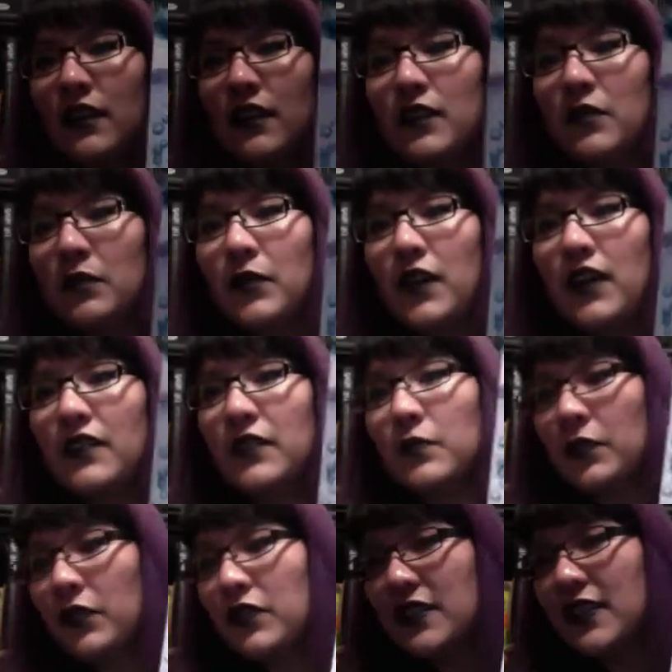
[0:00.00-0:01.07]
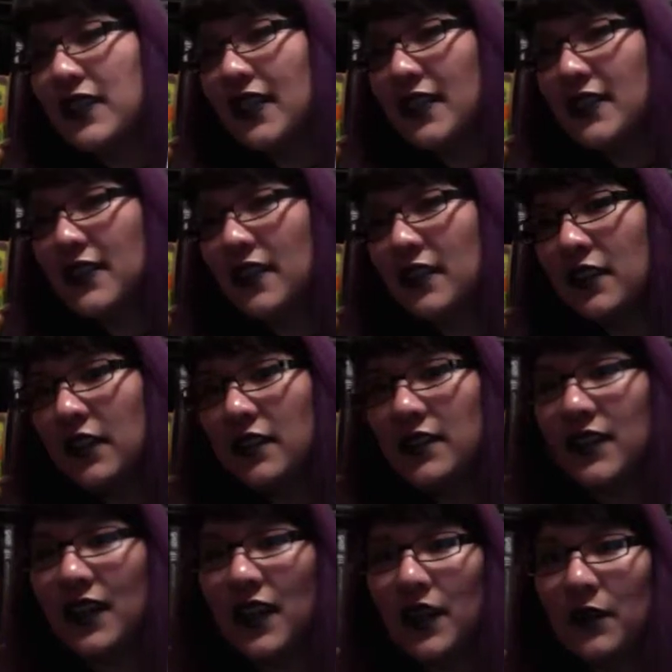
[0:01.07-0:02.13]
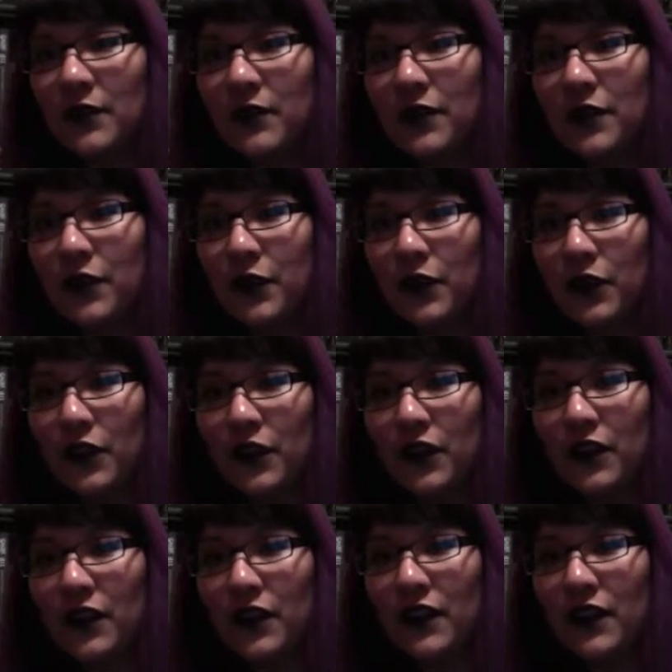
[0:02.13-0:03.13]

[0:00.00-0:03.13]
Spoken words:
impossible to get done on time for